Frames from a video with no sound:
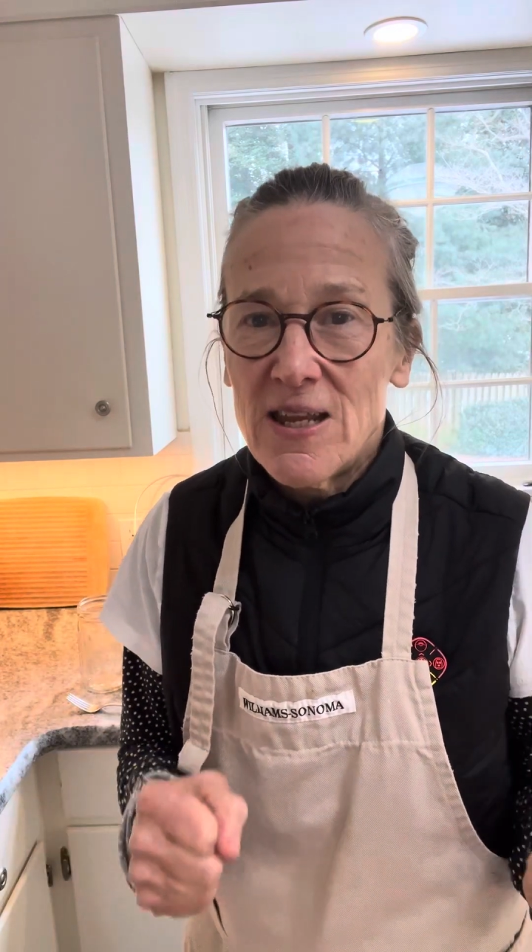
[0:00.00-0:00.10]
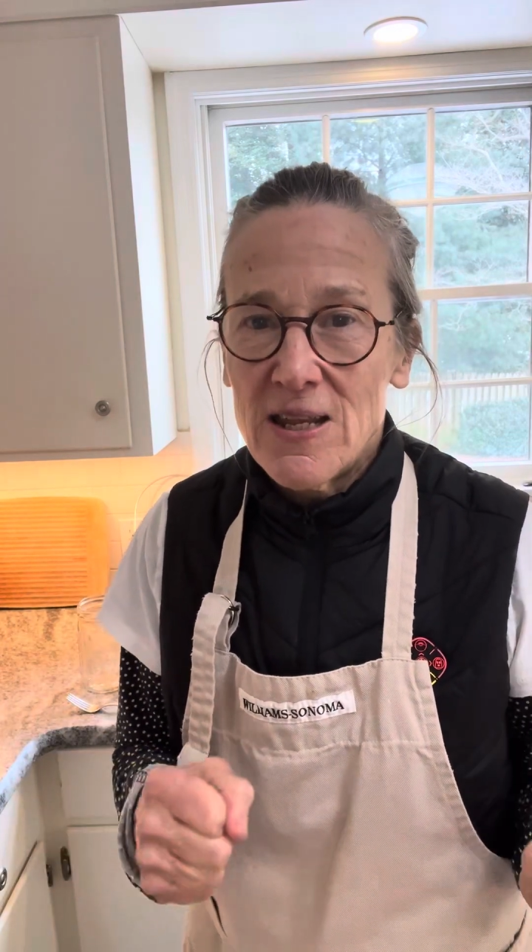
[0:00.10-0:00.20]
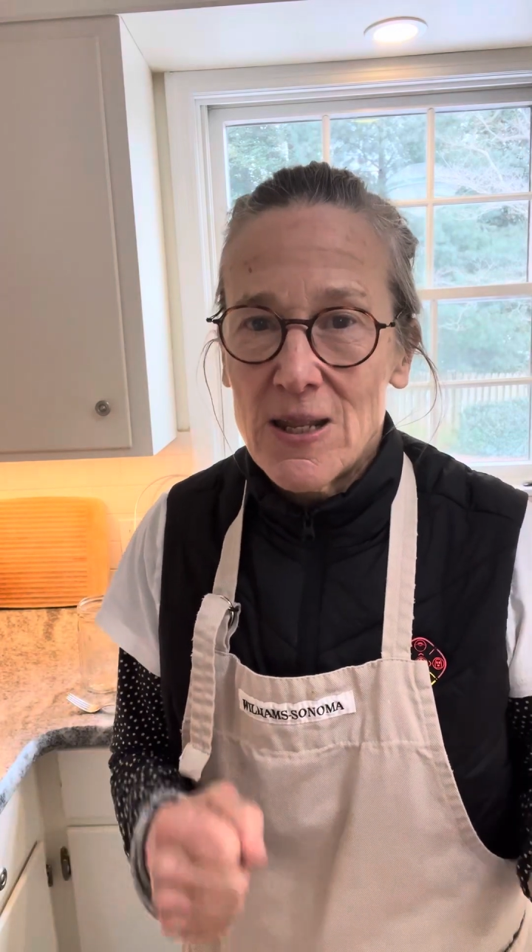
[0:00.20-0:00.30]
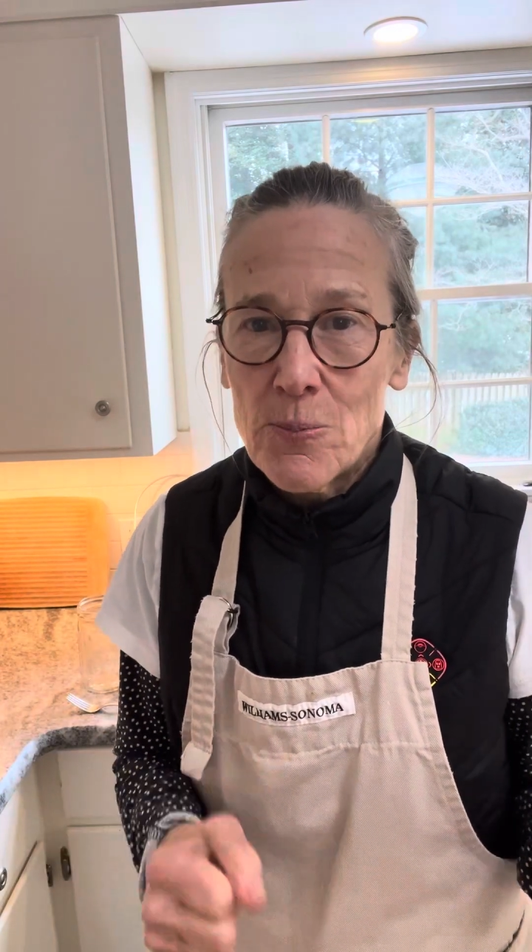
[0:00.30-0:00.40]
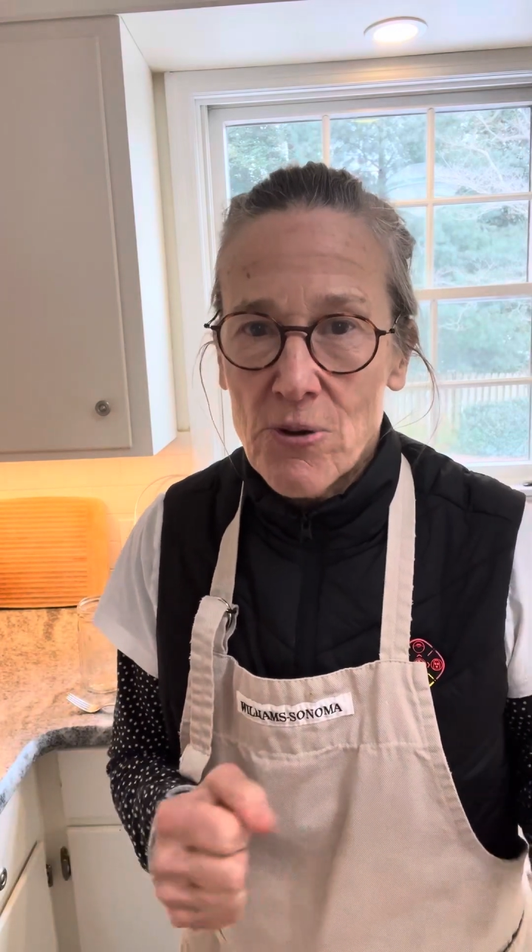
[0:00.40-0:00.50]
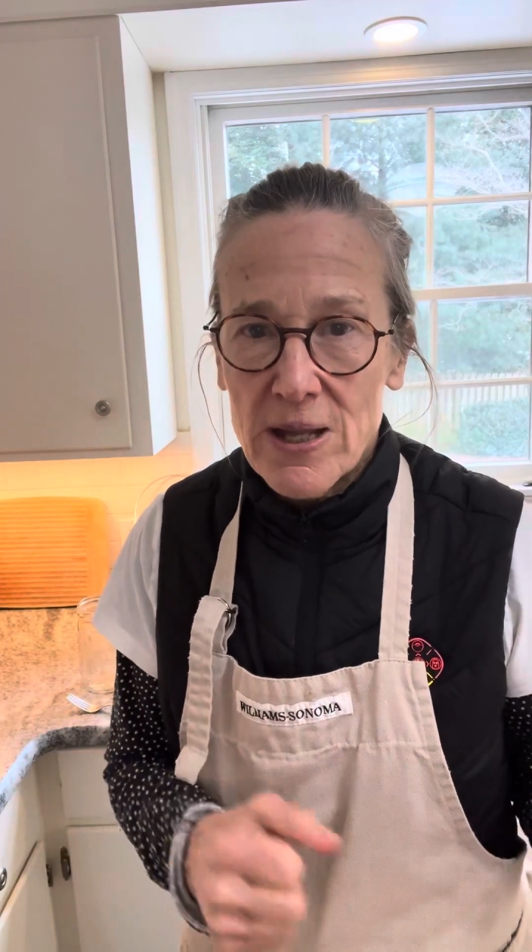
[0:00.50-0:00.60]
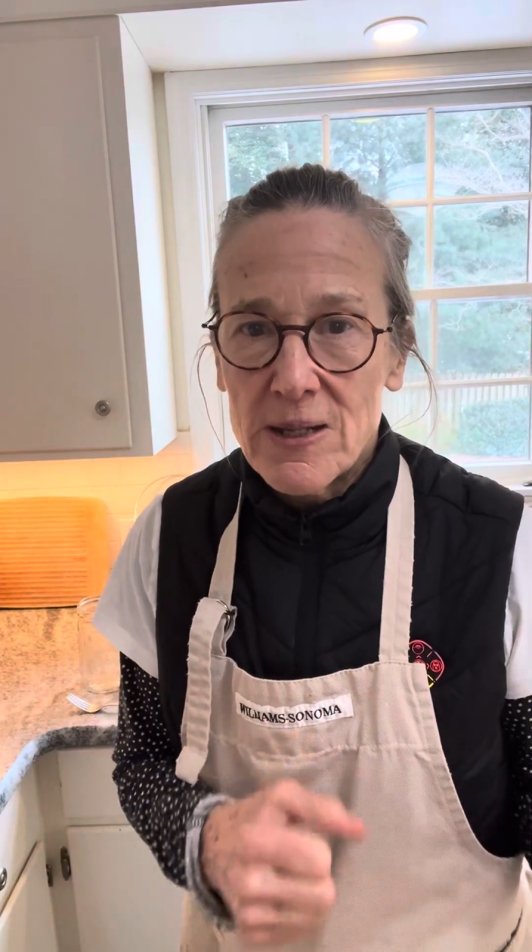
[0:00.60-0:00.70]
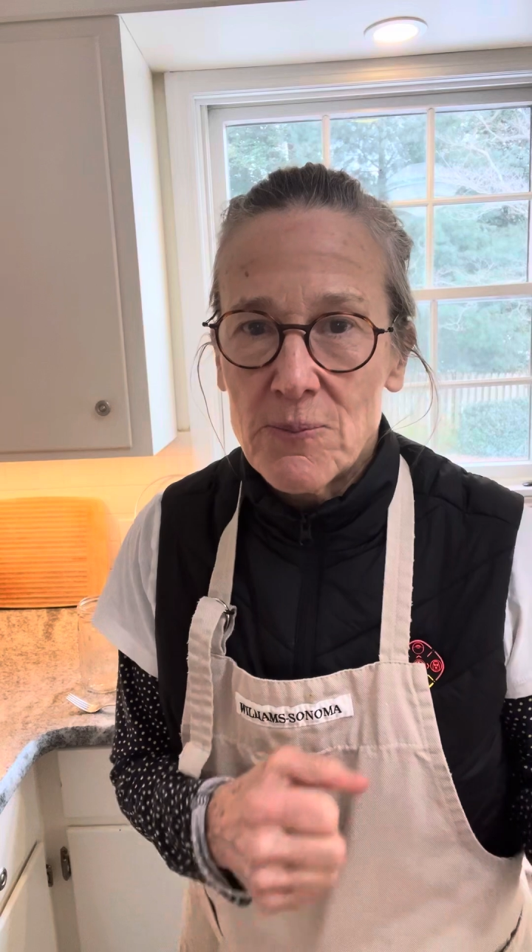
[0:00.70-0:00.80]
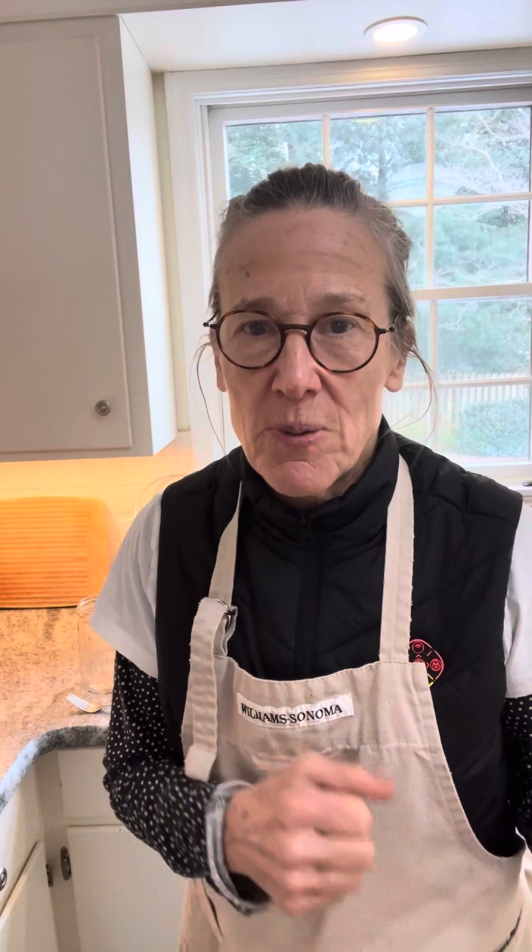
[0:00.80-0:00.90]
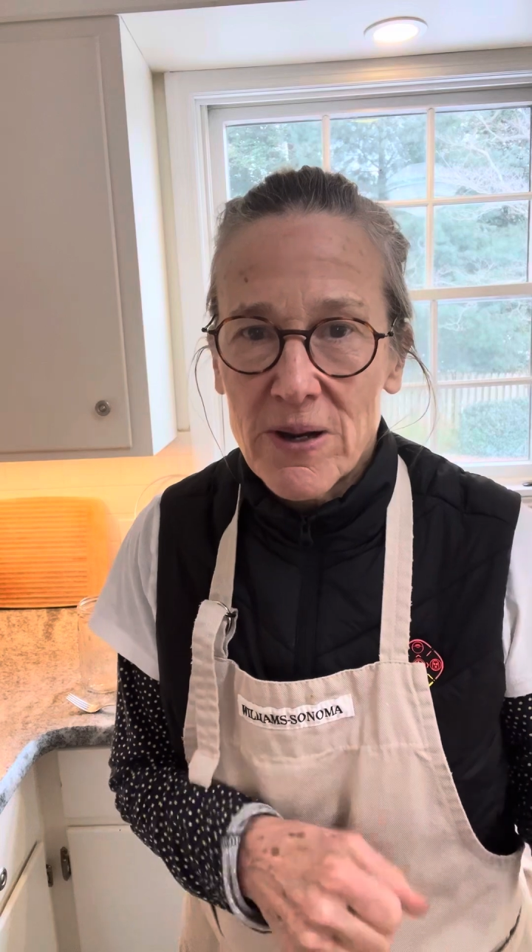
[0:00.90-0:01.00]
eating bread
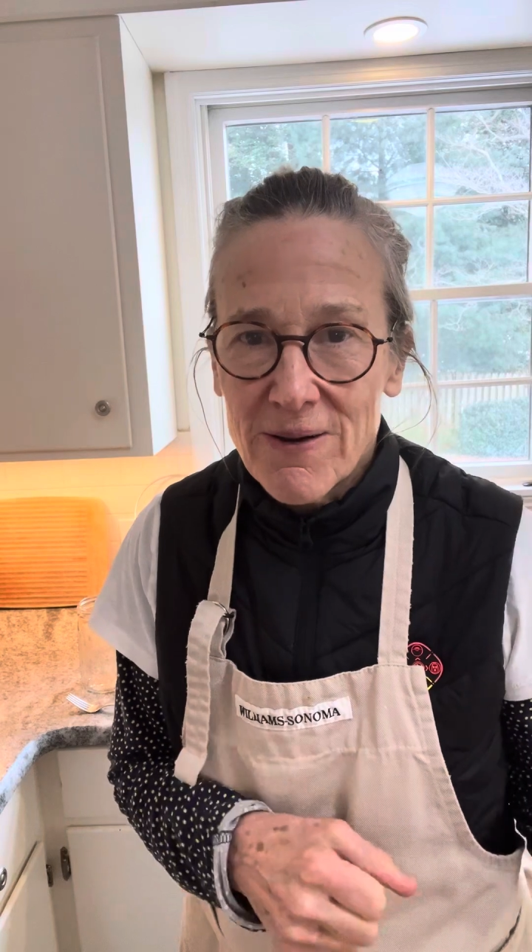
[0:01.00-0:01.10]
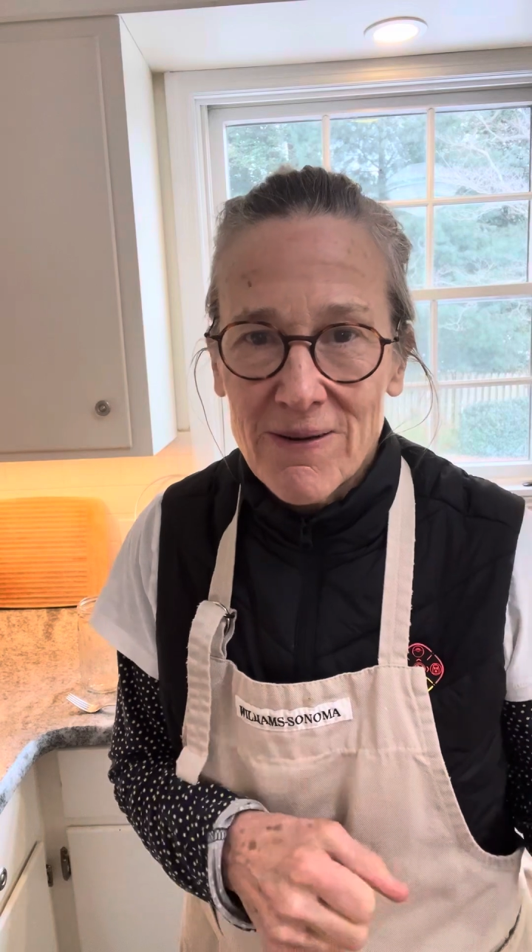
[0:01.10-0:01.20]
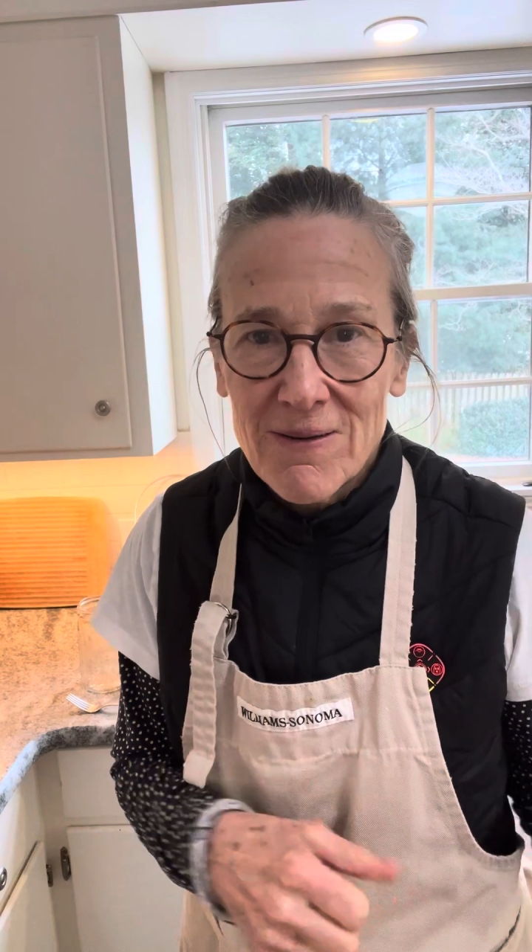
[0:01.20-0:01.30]
and butter.